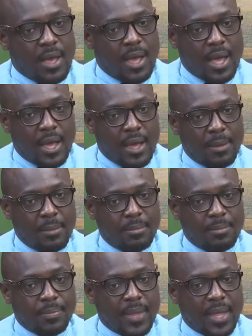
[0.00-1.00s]

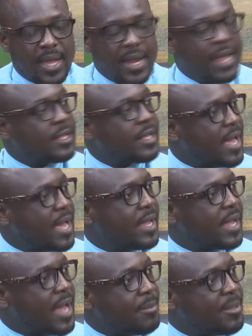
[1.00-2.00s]
And I
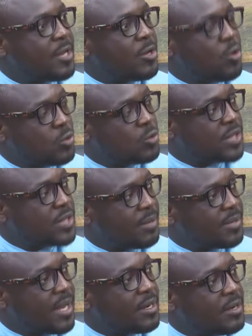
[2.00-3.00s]
made it known to
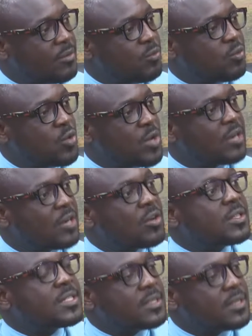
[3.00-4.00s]
them that you
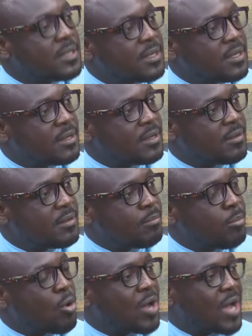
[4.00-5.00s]
cannot
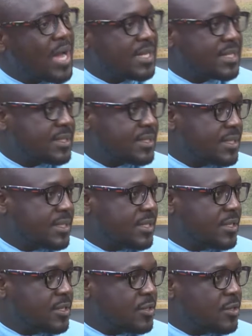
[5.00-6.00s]
block access
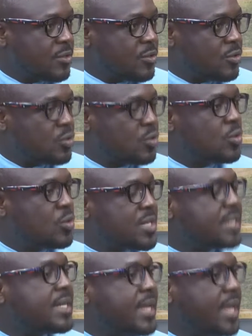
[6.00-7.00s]
to
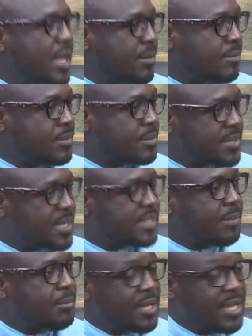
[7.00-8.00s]
such a game,
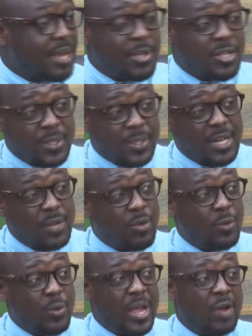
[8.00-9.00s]
such a big game, especially
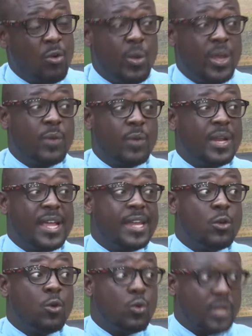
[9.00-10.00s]
when we are not working with
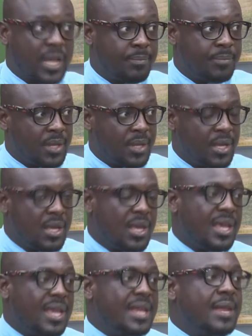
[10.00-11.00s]
any quota.
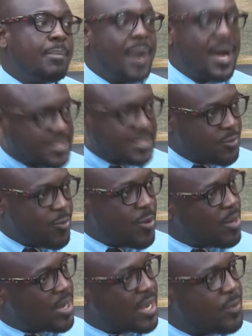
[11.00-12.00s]
In the past, we
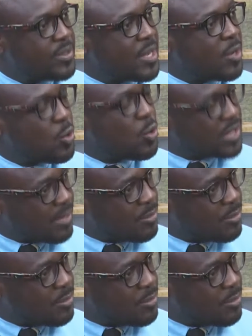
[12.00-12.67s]
were working with a quota